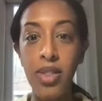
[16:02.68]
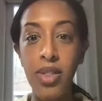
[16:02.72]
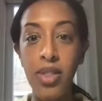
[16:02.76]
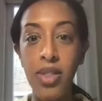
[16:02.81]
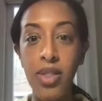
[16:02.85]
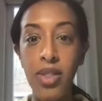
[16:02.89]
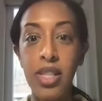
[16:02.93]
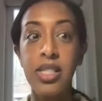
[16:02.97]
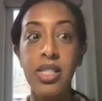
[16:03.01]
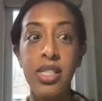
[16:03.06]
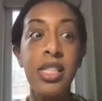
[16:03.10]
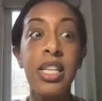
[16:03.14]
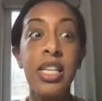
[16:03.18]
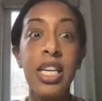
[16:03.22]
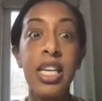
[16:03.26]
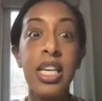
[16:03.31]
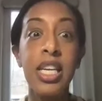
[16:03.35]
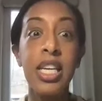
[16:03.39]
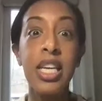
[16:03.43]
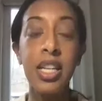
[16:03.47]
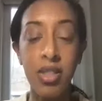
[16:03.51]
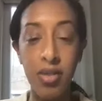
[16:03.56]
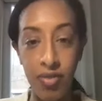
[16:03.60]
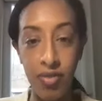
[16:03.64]
around this
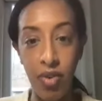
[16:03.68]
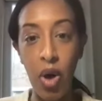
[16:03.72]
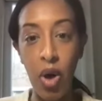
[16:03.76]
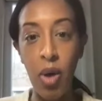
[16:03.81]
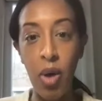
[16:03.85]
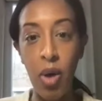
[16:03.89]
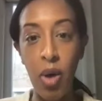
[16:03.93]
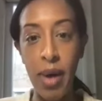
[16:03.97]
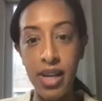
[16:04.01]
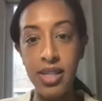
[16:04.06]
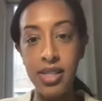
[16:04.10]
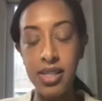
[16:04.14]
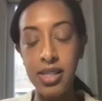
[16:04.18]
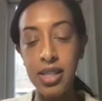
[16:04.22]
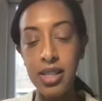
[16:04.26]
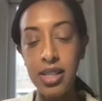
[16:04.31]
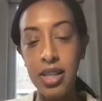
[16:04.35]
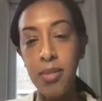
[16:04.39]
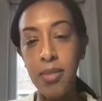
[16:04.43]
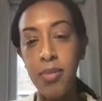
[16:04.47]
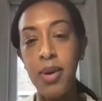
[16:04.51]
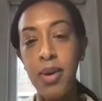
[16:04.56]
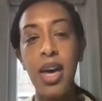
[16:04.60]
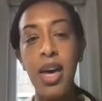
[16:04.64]
need to fall
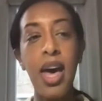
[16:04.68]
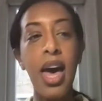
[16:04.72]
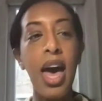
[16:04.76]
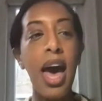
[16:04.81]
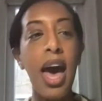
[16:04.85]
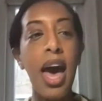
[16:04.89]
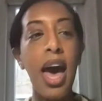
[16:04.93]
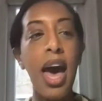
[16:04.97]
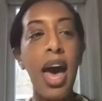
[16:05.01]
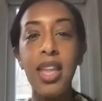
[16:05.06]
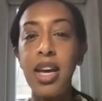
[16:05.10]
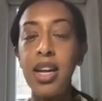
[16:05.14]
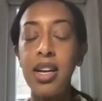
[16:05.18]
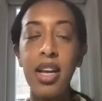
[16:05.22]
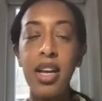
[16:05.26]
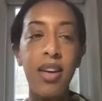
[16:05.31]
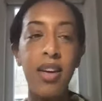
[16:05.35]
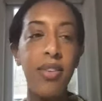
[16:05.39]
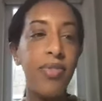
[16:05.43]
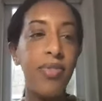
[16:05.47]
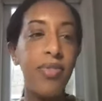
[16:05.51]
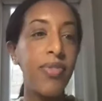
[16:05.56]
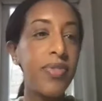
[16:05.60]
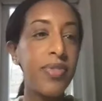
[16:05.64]
back asleep.
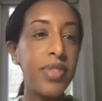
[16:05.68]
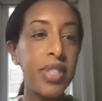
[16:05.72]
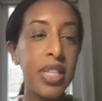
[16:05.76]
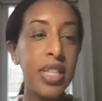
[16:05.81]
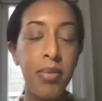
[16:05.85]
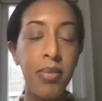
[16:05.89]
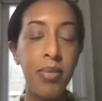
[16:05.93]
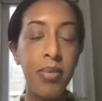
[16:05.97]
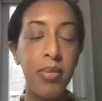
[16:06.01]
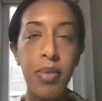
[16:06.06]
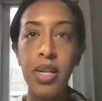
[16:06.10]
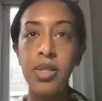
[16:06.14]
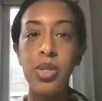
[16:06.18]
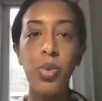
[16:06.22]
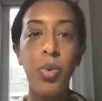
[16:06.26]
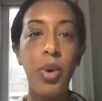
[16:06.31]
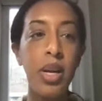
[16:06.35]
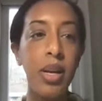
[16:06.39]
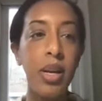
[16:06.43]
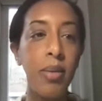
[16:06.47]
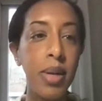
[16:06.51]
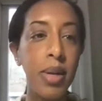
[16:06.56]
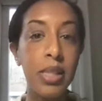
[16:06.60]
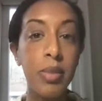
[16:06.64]
And then if 15
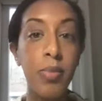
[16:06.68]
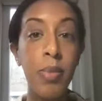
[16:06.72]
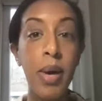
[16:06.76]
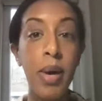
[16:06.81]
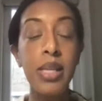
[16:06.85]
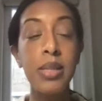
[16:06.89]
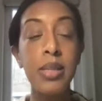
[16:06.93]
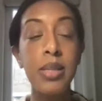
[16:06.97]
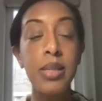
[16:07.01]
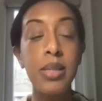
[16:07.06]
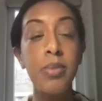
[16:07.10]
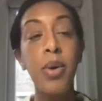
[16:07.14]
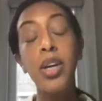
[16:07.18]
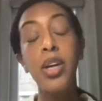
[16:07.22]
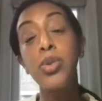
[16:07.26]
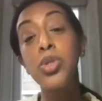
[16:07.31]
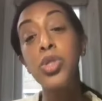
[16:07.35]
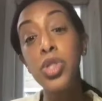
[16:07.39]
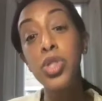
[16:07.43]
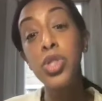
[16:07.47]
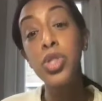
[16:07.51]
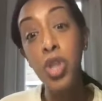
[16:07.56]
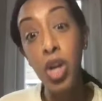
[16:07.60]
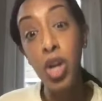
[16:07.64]
minutes, 20 minutes pass
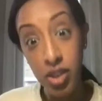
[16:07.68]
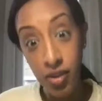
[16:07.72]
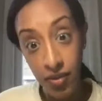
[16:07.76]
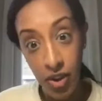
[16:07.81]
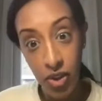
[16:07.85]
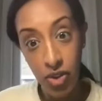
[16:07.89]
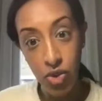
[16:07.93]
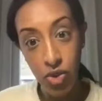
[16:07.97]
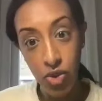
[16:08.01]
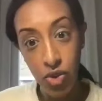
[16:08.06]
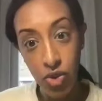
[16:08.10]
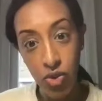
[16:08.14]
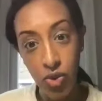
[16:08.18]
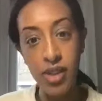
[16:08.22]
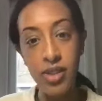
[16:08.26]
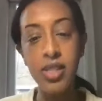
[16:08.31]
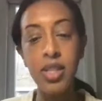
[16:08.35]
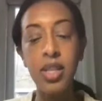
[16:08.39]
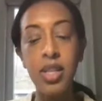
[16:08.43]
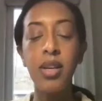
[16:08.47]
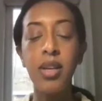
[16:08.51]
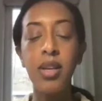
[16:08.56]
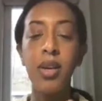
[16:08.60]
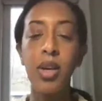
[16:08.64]
by, you start to feel
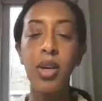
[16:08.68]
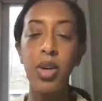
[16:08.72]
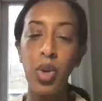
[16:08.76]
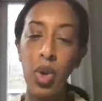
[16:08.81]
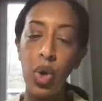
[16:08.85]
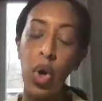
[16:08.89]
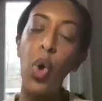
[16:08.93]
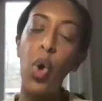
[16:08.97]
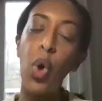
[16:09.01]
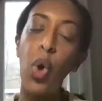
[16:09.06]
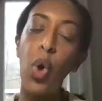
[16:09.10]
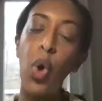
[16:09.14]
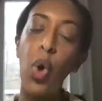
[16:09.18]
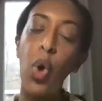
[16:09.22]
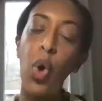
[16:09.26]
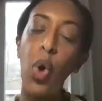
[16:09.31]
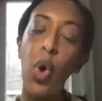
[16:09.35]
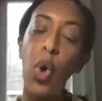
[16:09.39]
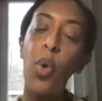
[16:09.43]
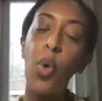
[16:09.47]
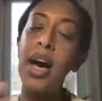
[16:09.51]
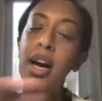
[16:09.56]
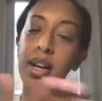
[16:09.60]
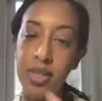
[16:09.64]
drowsy, you
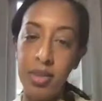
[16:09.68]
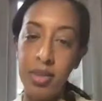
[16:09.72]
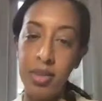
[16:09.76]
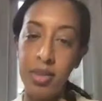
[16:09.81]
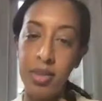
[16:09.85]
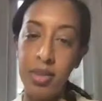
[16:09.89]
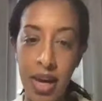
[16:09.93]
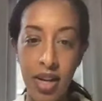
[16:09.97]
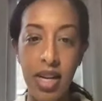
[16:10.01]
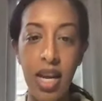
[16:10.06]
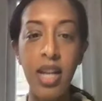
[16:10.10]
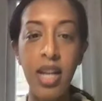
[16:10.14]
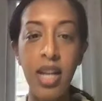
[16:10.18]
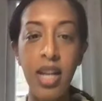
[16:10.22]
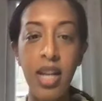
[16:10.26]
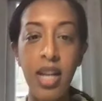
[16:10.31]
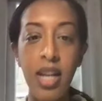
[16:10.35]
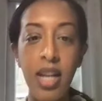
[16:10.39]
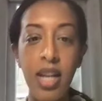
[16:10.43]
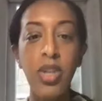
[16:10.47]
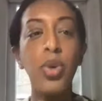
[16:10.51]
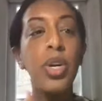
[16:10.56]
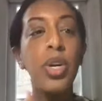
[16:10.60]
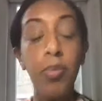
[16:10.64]
go back to
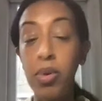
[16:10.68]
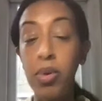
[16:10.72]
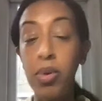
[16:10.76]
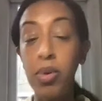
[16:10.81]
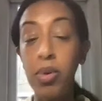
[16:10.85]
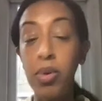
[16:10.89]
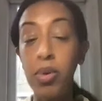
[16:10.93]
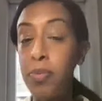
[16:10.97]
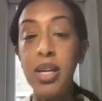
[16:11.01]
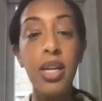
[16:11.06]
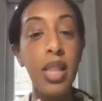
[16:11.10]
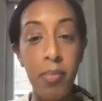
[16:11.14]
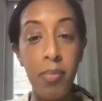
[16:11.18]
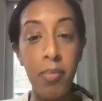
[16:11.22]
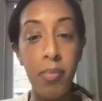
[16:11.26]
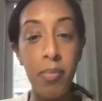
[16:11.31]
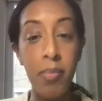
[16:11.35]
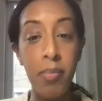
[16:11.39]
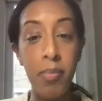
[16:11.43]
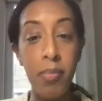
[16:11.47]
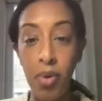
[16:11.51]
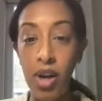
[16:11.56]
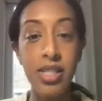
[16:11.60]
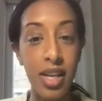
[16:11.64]
bed, and you keep
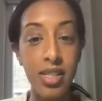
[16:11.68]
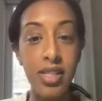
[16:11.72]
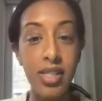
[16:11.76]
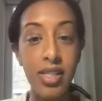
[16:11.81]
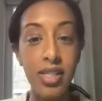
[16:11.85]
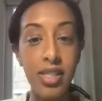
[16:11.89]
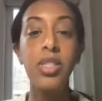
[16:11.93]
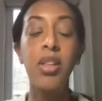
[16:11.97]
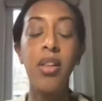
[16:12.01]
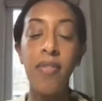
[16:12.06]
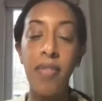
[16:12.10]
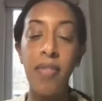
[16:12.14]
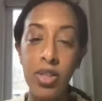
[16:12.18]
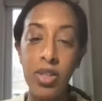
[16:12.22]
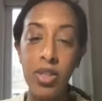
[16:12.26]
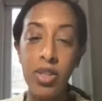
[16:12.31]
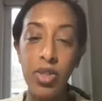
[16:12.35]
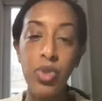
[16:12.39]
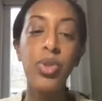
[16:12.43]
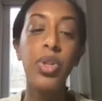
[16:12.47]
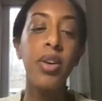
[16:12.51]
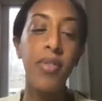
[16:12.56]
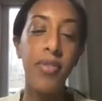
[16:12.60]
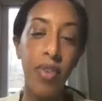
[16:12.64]
repeating that process
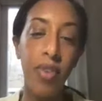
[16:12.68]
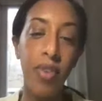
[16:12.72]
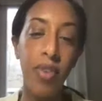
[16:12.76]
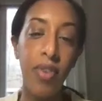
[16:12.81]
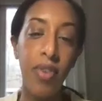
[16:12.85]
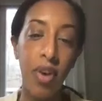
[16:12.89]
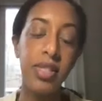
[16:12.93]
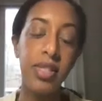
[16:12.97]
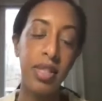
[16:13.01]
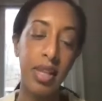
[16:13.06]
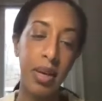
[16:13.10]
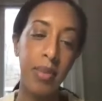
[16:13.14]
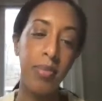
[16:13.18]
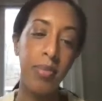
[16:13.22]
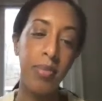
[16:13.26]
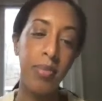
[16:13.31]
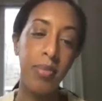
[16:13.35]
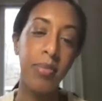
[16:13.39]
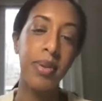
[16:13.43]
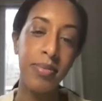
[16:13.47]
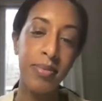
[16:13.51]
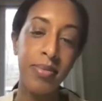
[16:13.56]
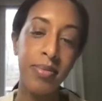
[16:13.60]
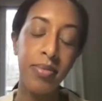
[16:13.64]
until eventually you fall
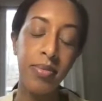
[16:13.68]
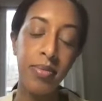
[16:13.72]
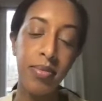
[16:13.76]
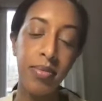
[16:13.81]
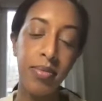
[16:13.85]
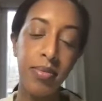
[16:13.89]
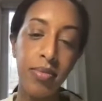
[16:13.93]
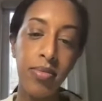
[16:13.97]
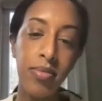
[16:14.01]
asleep.